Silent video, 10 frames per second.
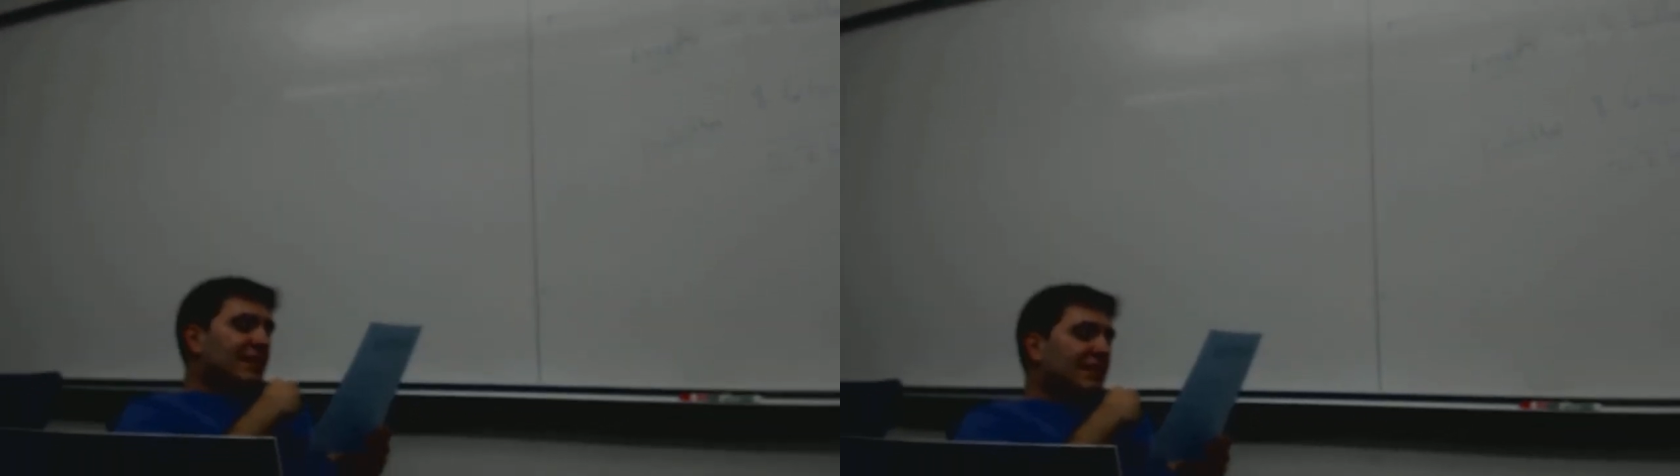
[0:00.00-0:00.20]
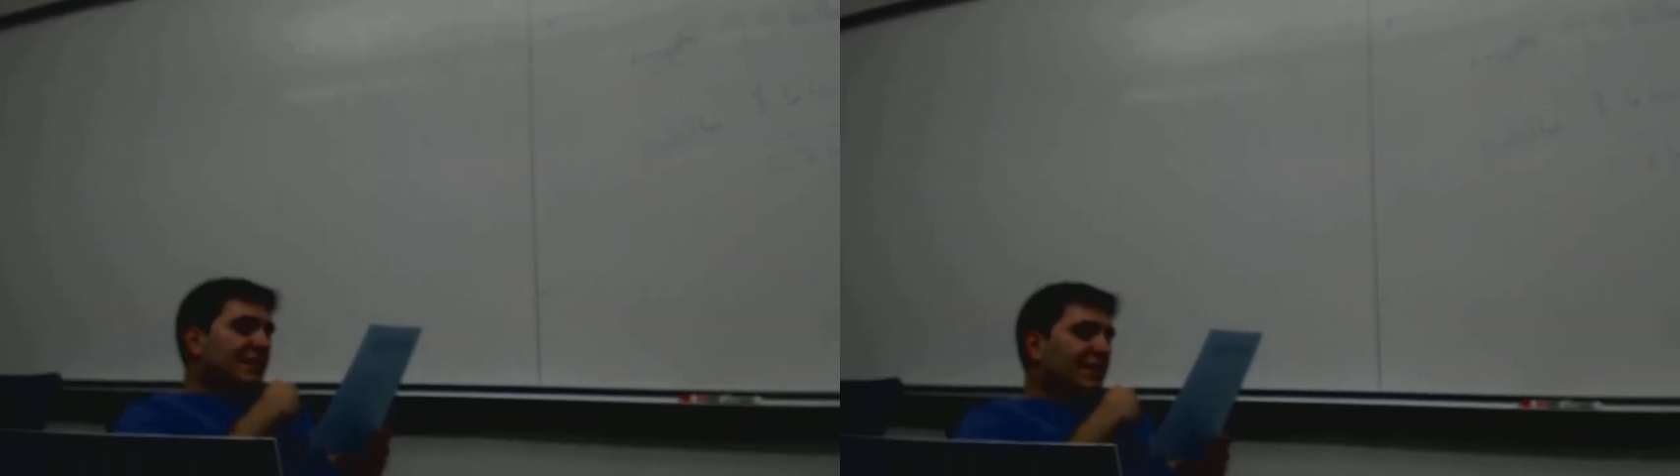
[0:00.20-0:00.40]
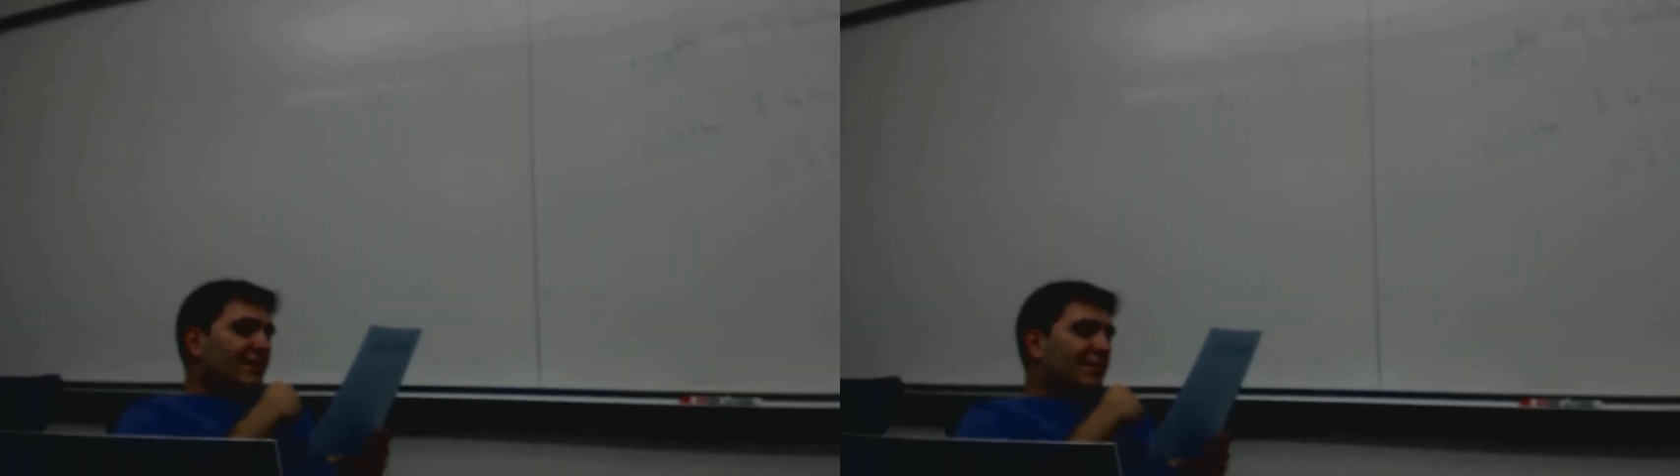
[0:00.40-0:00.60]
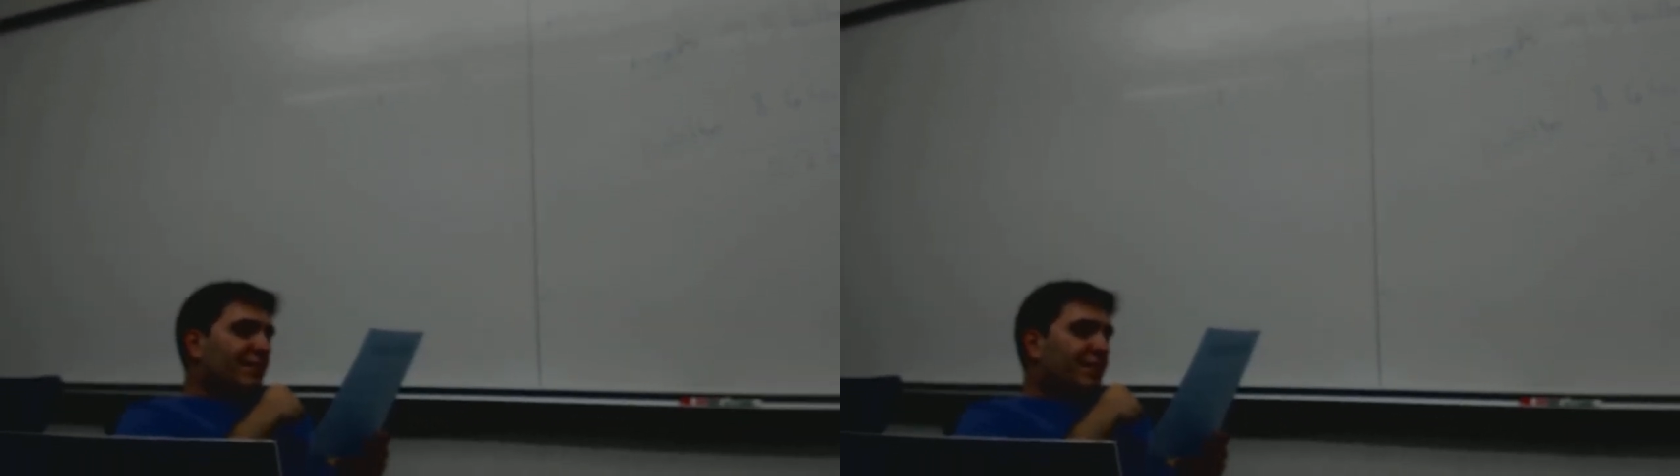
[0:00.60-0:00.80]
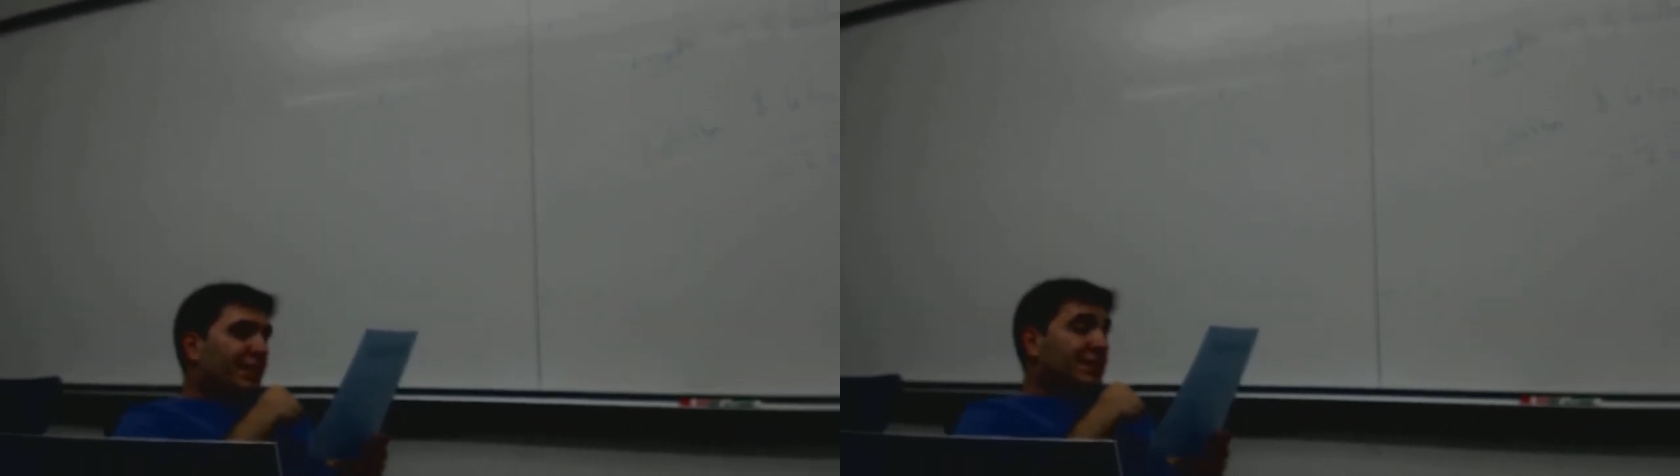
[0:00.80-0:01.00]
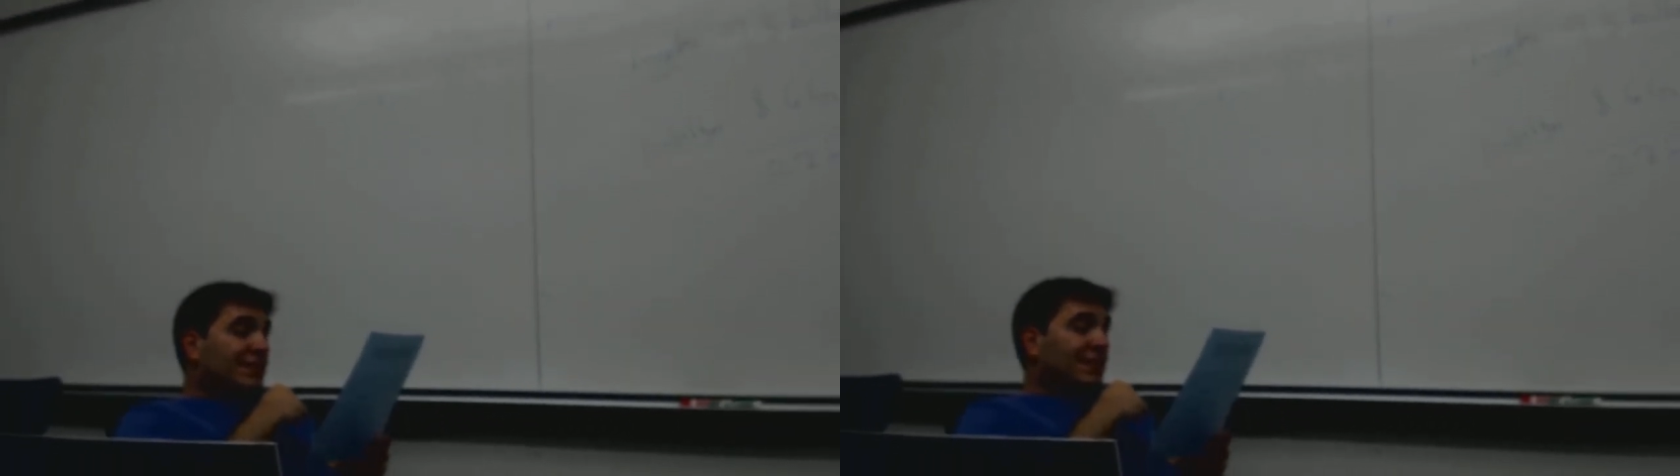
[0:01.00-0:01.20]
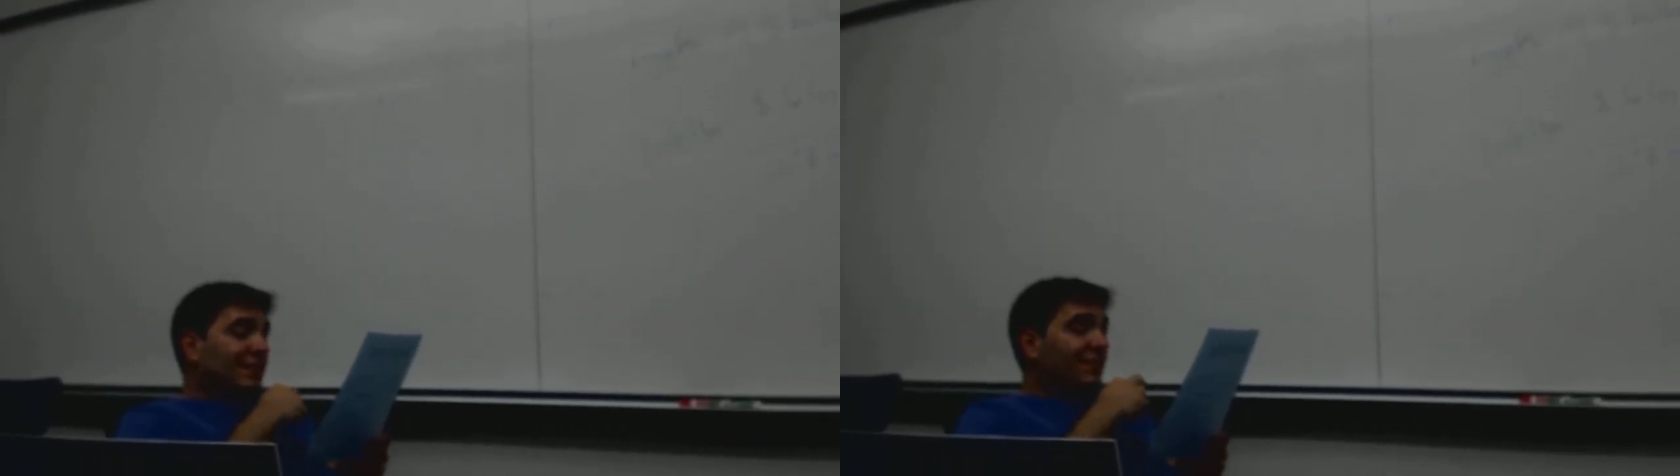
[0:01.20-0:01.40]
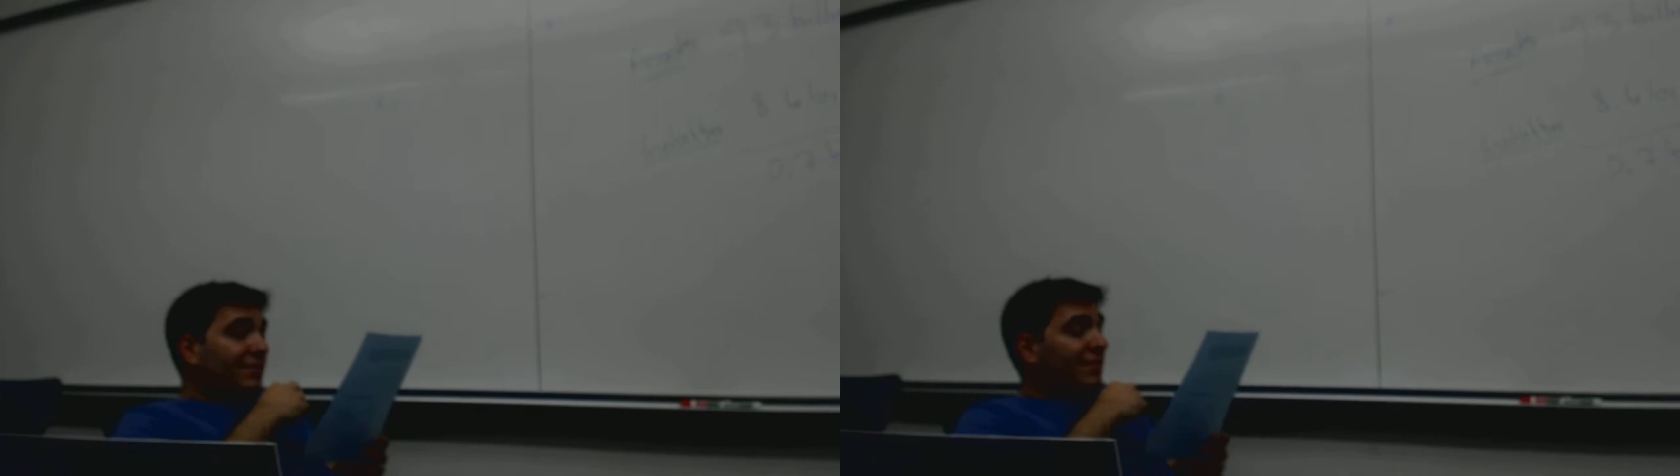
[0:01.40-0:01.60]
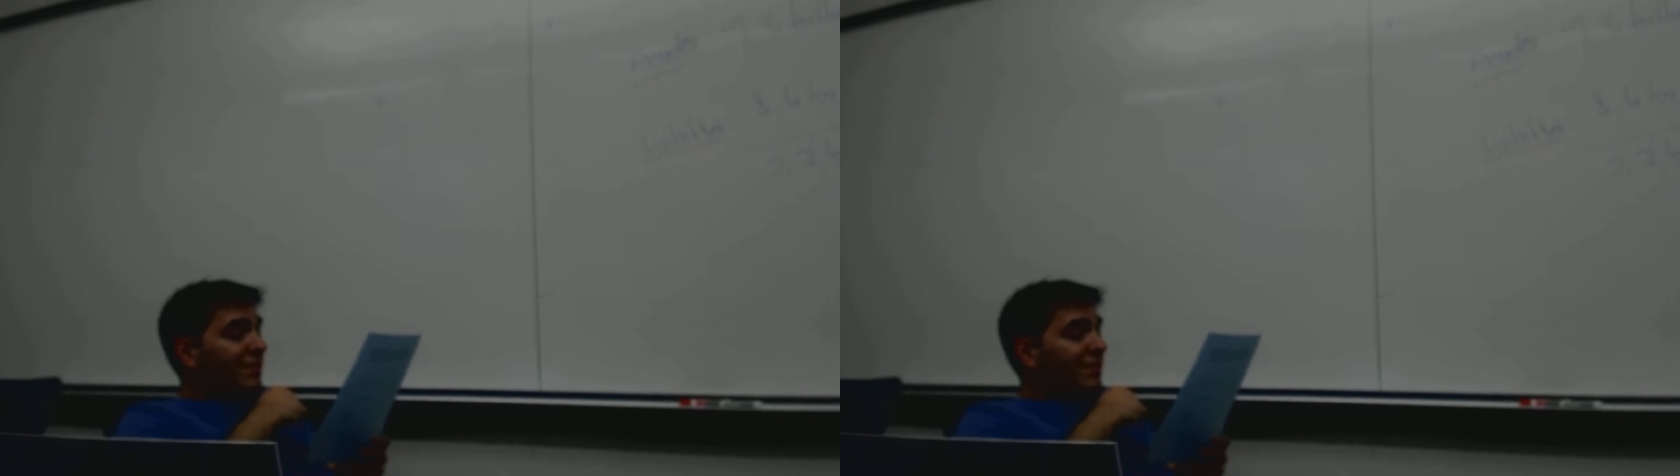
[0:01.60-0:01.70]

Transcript: is positive.